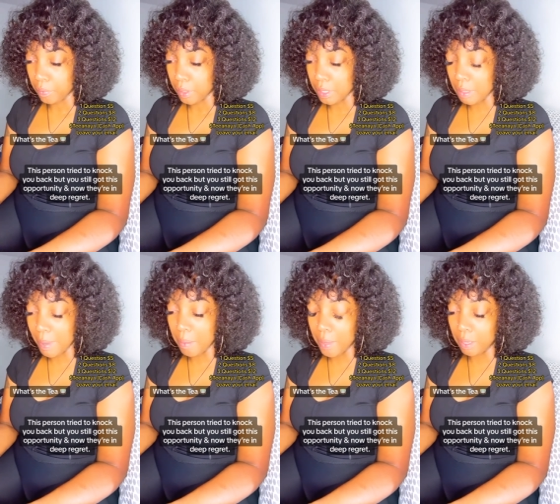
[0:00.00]

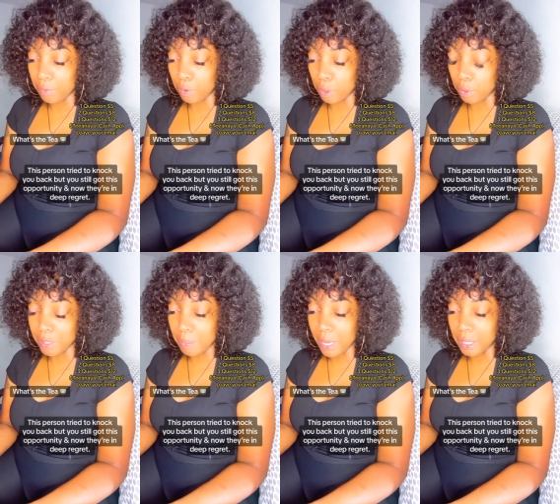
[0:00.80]
Somebody made a real,
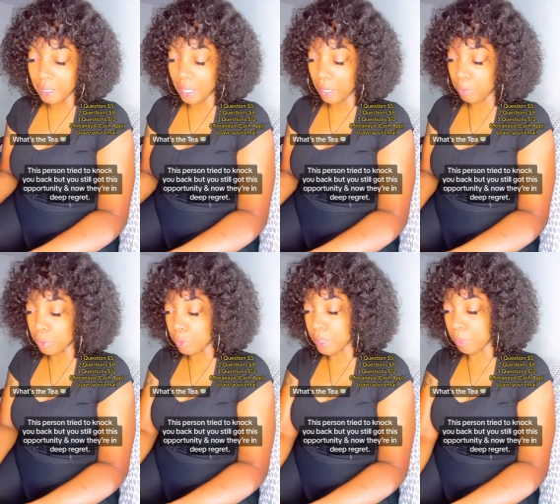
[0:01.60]
somebody
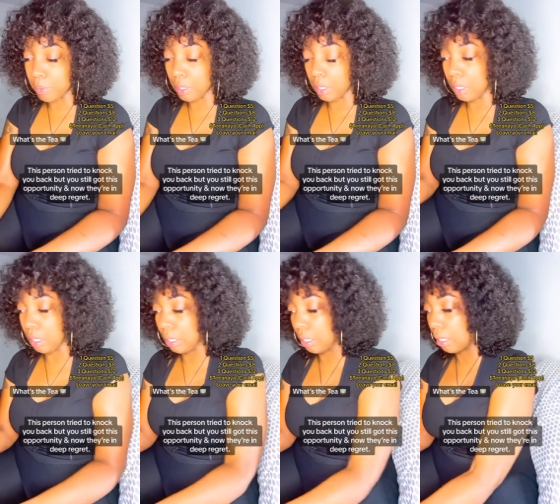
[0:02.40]
gambled something
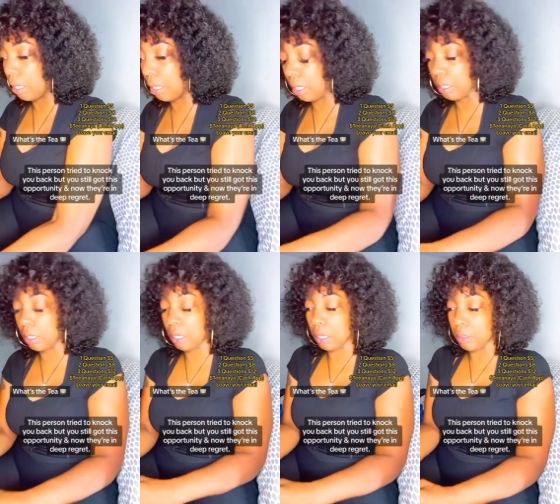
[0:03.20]
here. And,
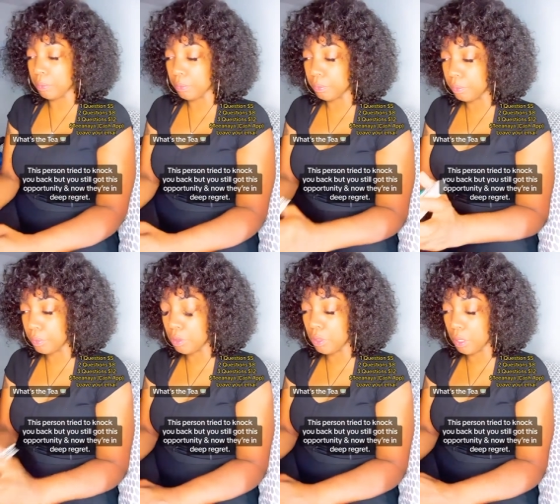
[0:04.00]

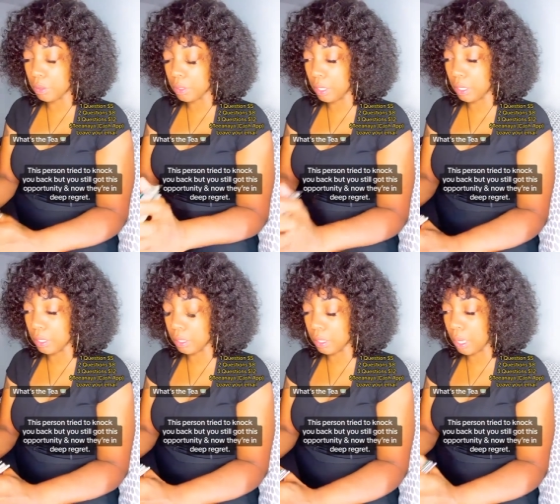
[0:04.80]

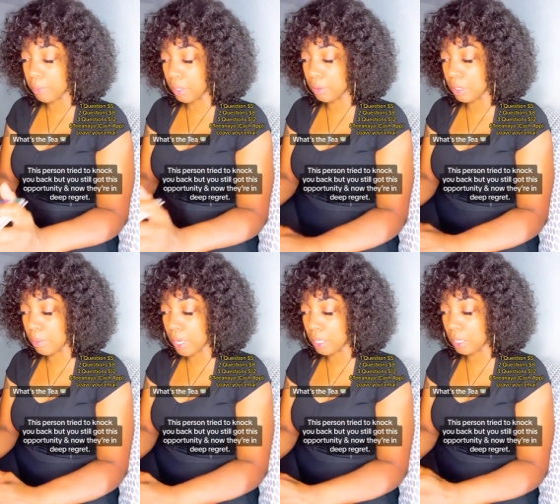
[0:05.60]
I'm hearing
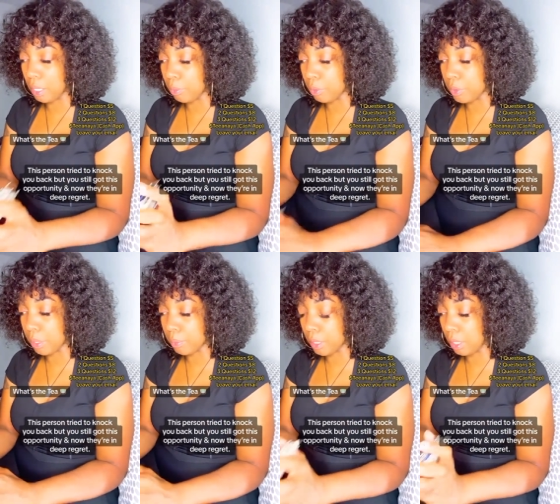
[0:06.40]
somebody gambled
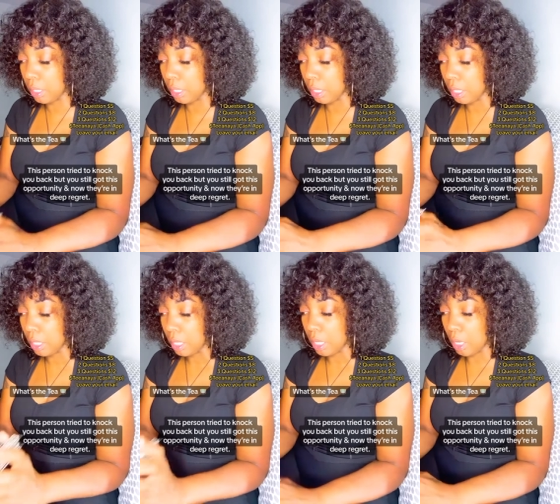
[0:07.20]
something here.
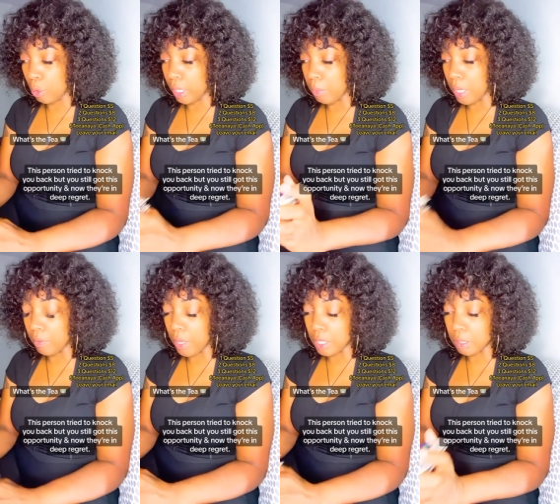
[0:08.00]
Or they may
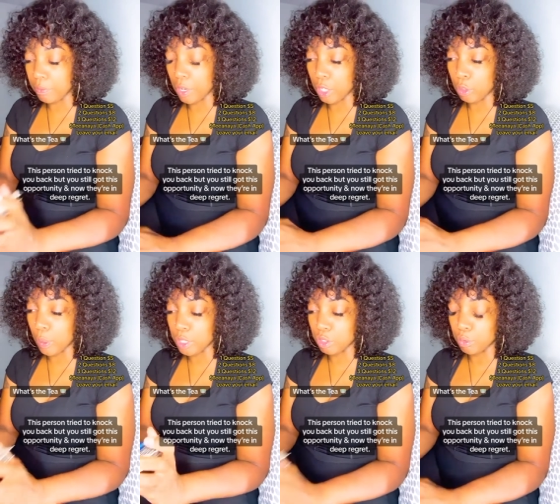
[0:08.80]
have had some very
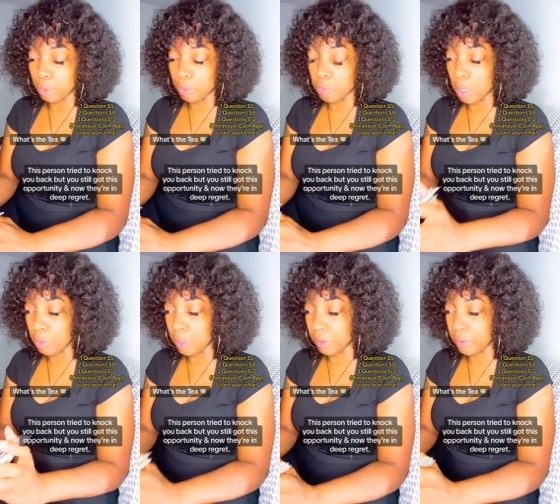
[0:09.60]
questionable
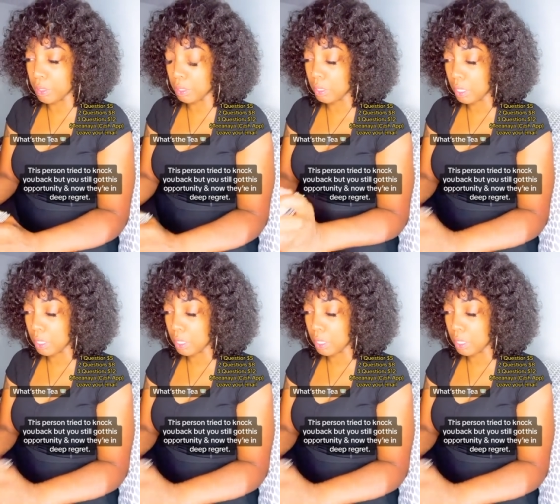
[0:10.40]
motives.